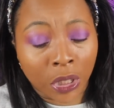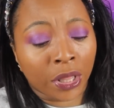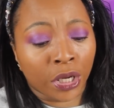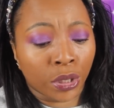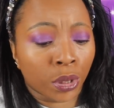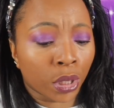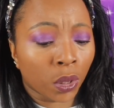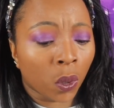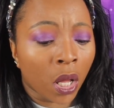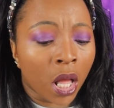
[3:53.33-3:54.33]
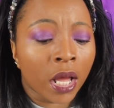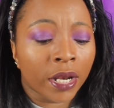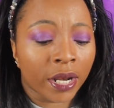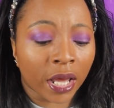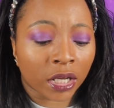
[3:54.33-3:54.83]
there you go.
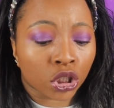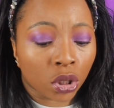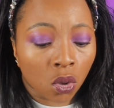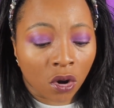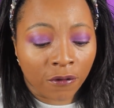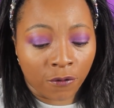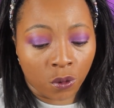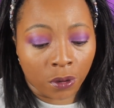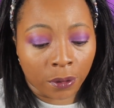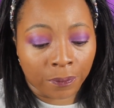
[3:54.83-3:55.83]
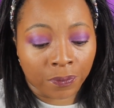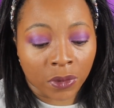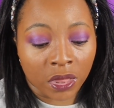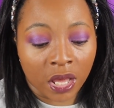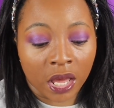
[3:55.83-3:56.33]
Next, Chloroform.
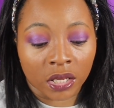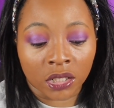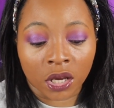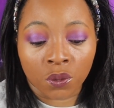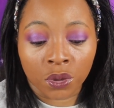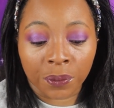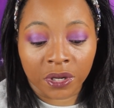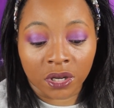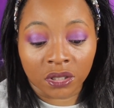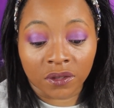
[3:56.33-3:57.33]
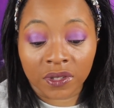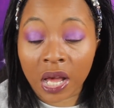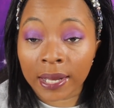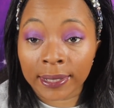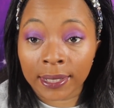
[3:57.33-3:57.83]
That is a reproductive
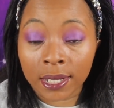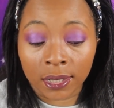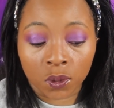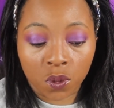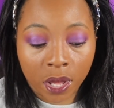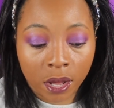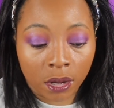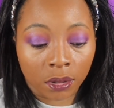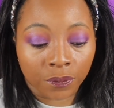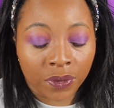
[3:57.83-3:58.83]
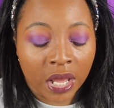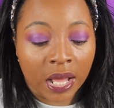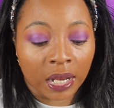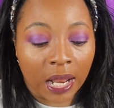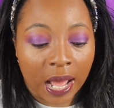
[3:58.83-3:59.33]
toxin as well.
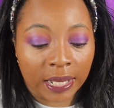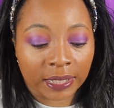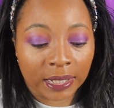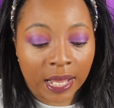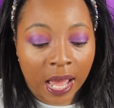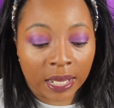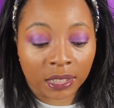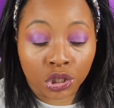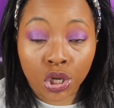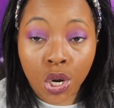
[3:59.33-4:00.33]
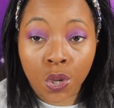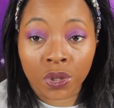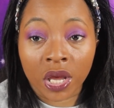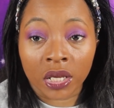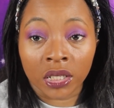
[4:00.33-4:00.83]
Lastly, acetone,
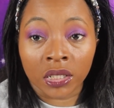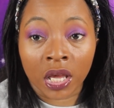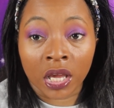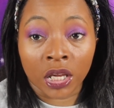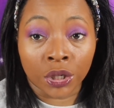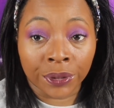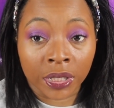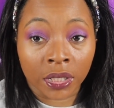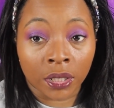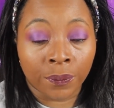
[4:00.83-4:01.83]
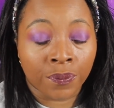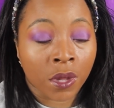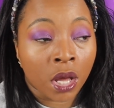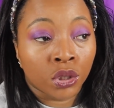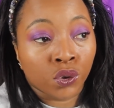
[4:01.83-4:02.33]
that is a irritant.
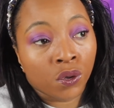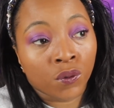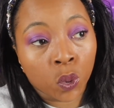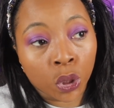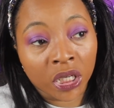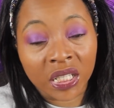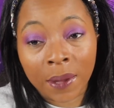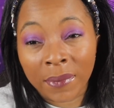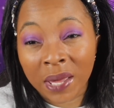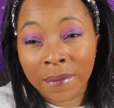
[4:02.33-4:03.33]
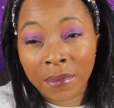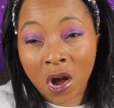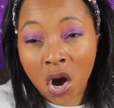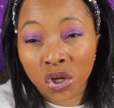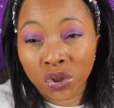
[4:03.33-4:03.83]
So of course that may
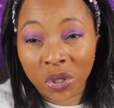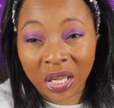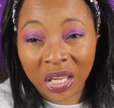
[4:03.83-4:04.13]
cause you to